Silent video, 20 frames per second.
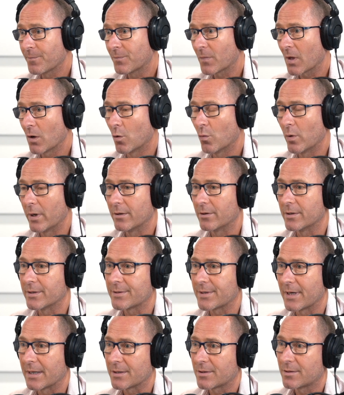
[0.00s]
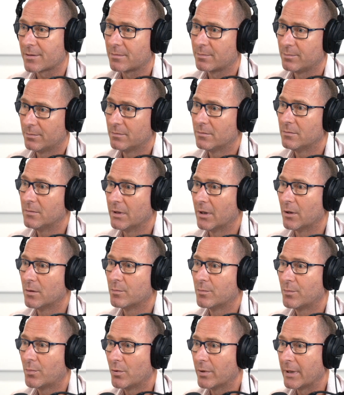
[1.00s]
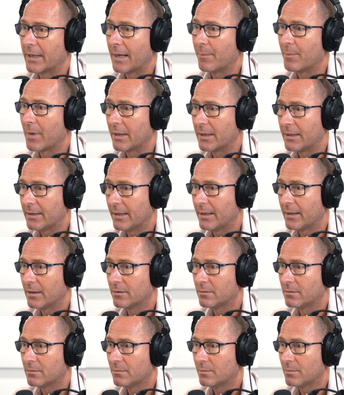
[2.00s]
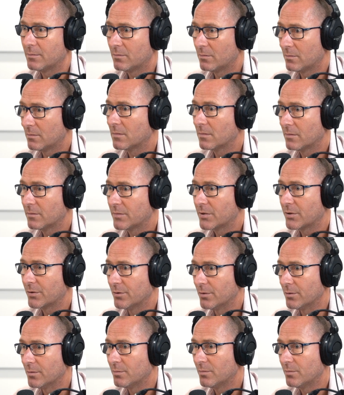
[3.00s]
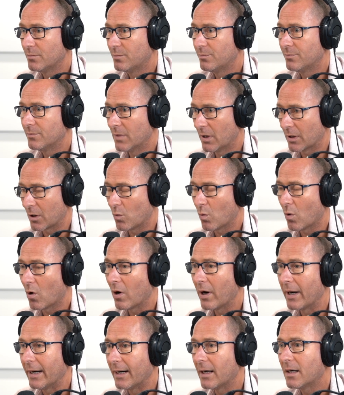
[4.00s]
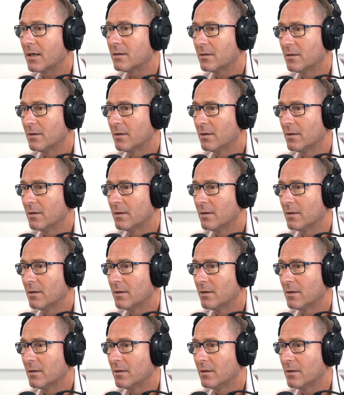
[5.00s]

or whether it's us, you know, putting our money down mm. to acquire,